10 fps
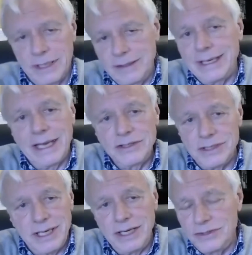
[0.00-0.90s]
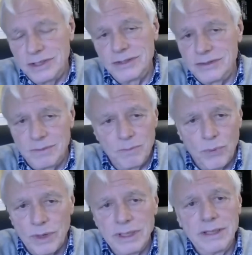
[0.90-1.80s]
I think education is
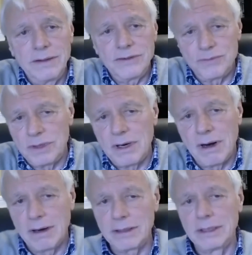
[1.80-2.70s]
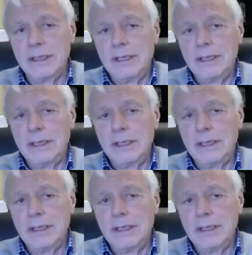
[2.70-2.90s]
important in this regard.